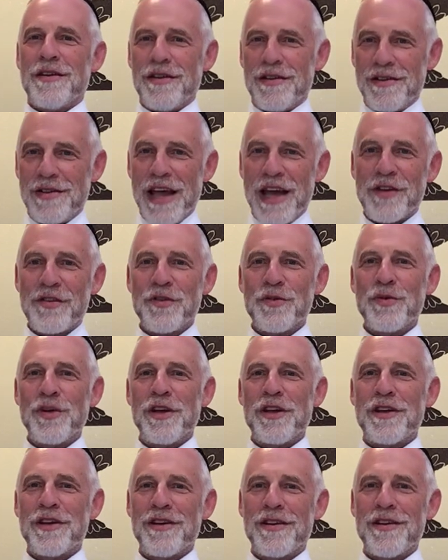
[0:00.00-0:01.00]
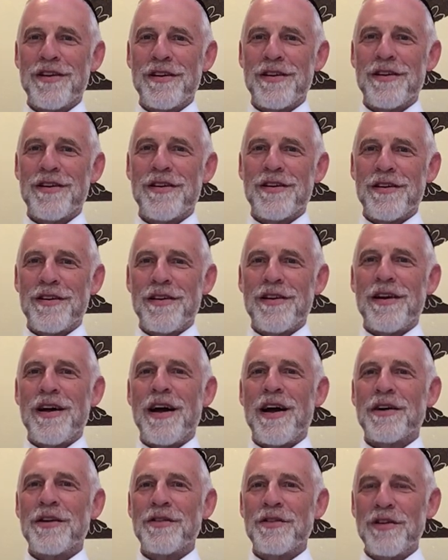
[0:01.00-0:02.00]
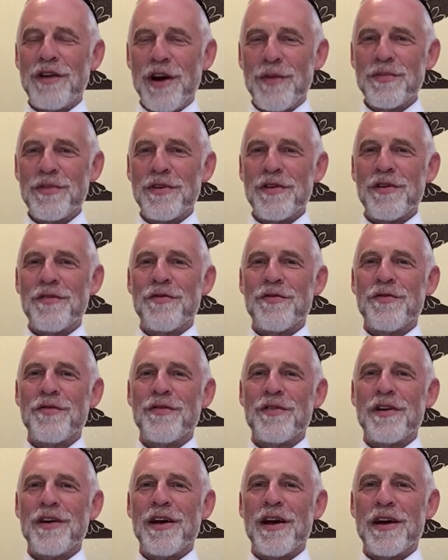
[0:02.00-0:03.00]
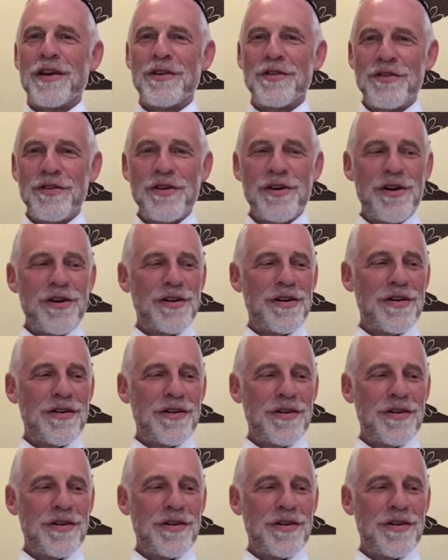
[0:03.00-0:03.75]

next week. A good Yom Tov, Yom.